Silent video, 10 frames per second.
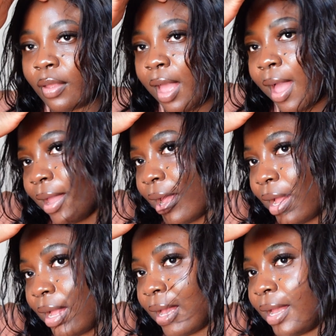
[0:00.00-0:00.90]
Hi
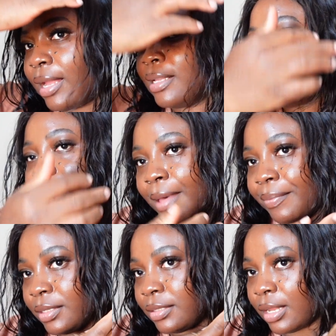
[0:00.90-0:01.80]
guys,
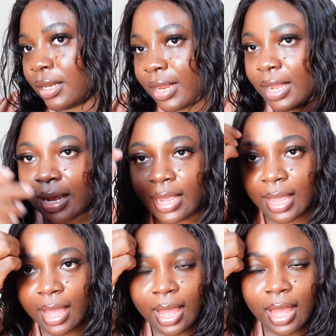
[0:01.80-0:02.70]
happy Sunday.
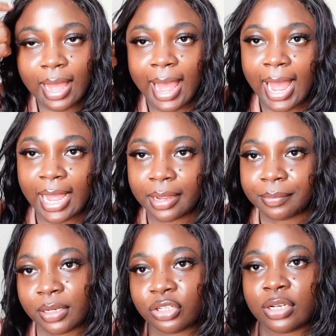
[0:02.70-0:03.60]
I
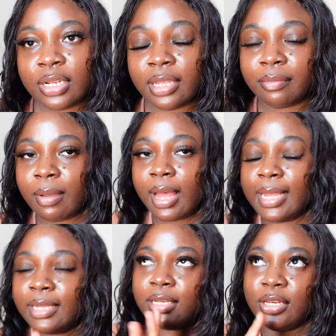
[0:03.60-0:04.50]
am literally in
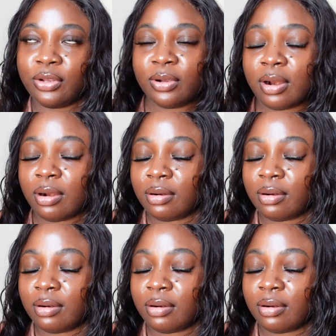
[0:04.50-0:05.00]
my no